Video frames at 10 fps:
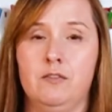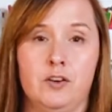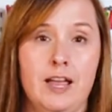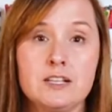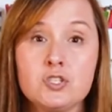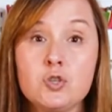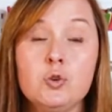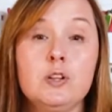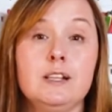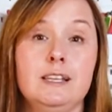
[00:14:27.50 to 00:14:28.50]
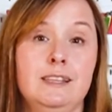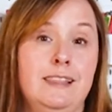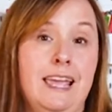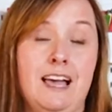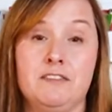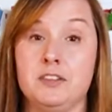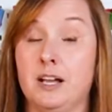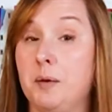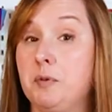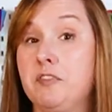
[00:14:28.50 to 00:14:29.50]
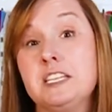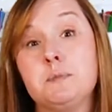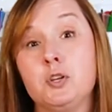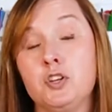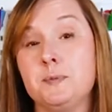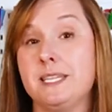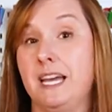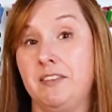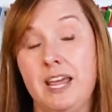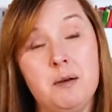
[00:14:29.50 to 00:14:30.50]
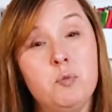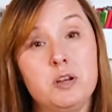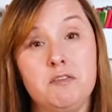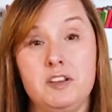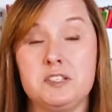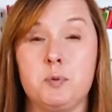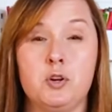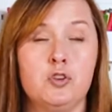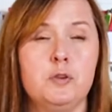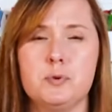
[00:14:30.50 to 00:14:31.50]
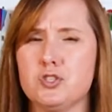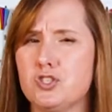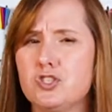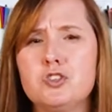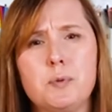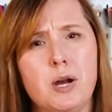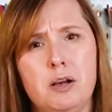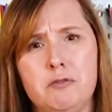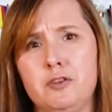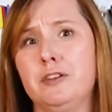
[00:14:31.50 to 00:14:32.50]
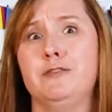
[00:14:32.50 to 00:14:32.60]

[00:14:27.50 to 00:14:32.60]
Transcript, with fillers: For xTool, they have a couple Facebook groups. They have an M1 Facebook group, super helpful.